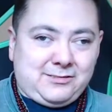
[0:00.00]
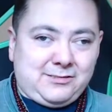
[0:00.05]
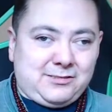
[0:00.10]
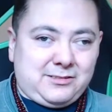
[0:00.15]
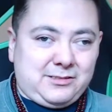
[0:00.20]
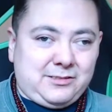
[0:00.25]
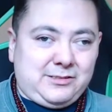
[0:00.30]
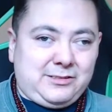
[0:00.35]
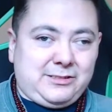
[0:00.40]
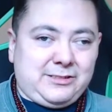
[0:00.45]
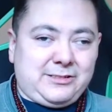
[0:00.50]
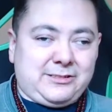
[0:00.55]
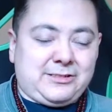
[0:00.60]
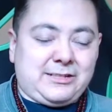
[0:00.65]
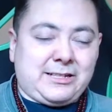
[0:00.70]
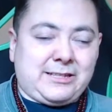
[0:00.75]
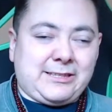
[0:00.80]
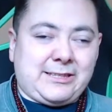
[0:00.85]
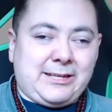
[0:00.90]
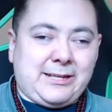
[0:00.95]
so you can
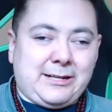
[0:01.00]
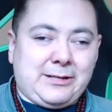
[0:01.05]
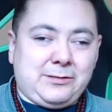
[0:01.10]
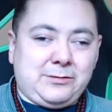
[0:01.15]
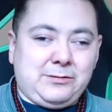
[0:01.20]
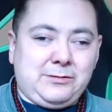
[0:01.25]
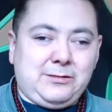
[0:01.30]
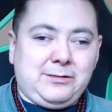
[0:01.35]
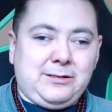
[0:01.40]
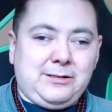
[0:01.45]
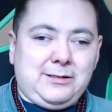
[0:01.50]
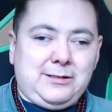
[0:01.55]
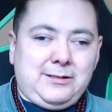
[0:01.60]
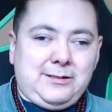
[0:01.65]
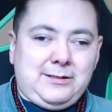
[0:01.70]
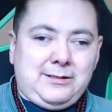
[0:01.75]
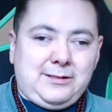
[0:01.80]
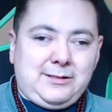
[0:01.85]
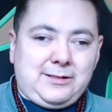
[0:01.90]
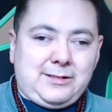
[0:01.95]
check that out
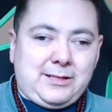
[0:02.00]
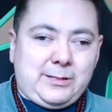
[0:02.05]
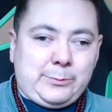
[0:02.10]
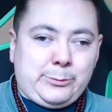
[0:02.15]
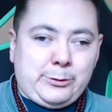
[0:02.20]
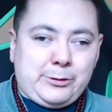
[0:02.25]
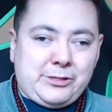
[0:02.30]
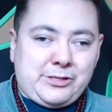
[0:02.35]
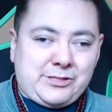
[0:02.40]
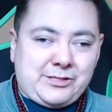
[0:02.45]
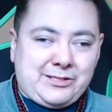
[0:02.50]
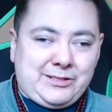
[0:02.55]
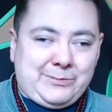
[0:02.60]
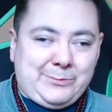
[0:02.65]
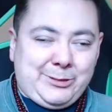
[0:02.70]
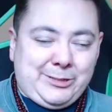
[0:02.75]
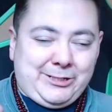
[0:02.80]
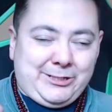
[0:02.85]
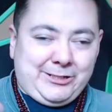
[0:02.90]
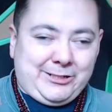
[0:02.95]

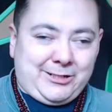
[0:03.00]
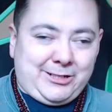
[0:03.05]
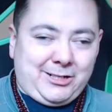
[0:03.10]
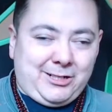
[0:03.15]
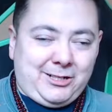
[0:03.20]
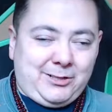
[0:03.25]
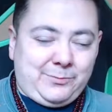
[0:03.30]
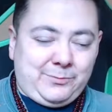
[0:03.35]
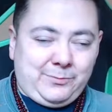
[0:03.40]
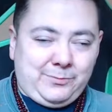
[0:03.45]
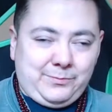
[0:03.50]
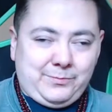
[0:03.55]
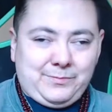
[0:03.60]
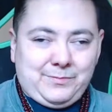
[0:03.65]
gebotheshaman.com.